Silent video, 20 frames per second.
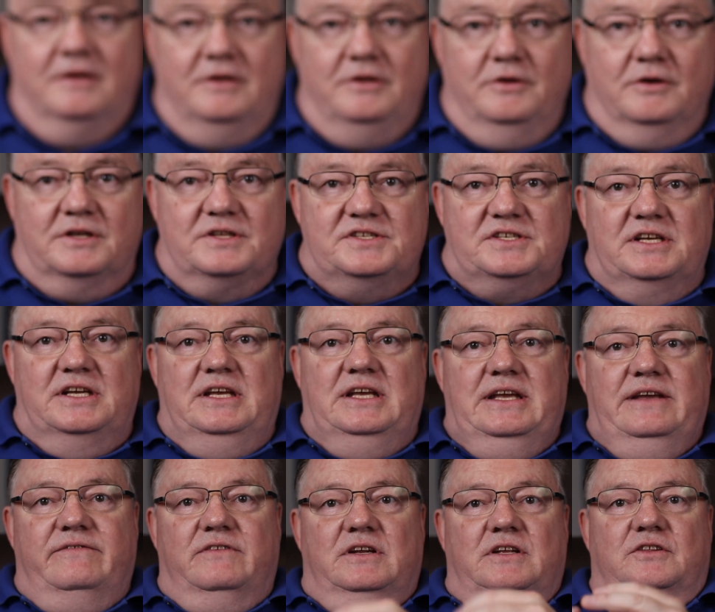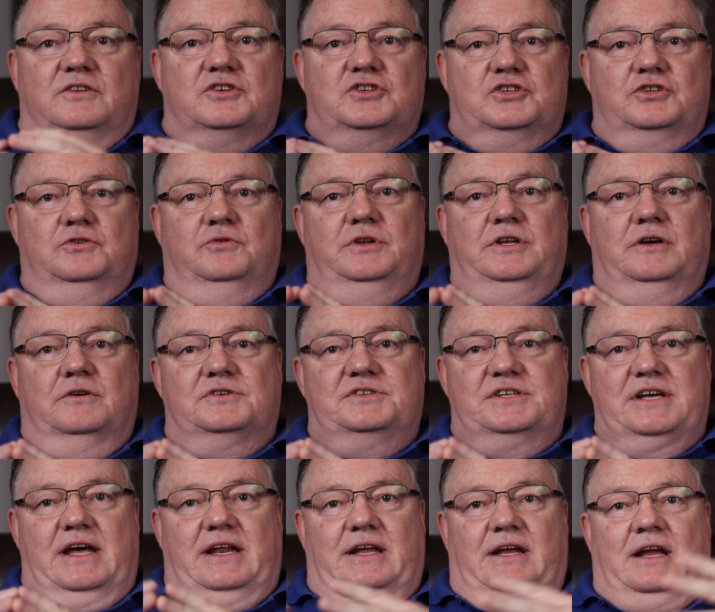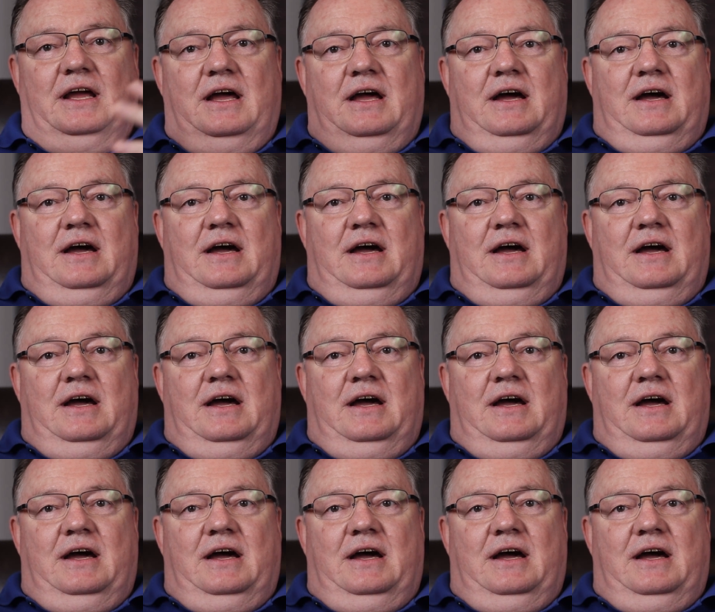you can see even in the studio setting,